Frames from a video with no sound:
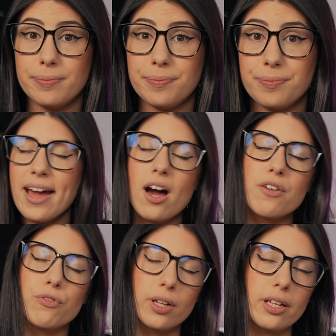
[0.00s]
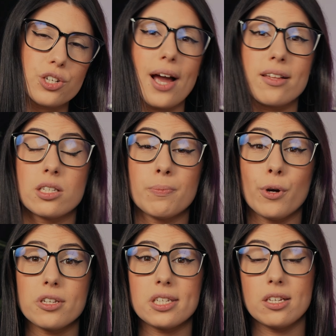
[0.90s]
Where AI really shines the
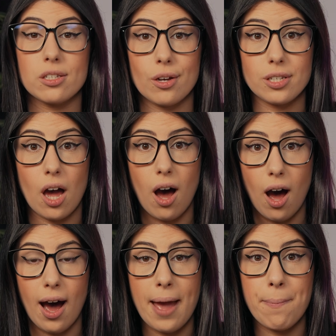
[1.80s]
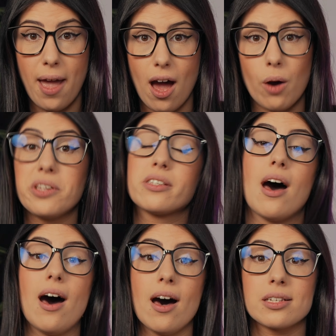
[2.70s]
most is those high-powered
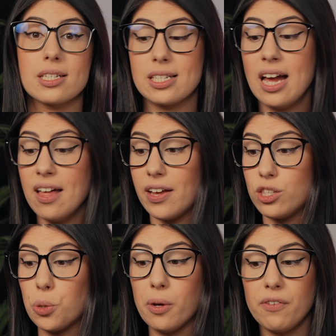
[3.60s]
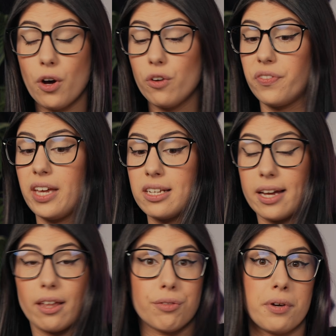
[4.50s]
tasks that do involve things
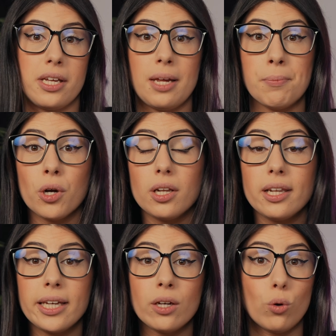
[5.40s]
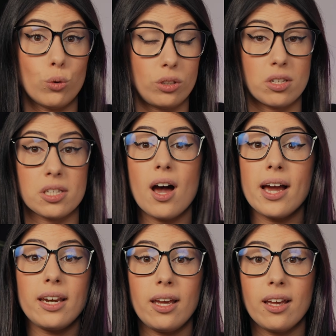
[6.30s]
like 3D modeling or
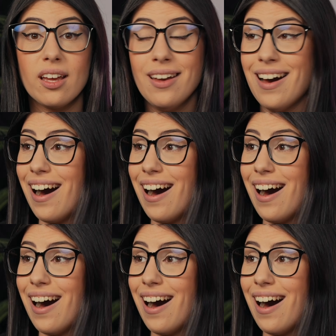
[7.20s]
designing,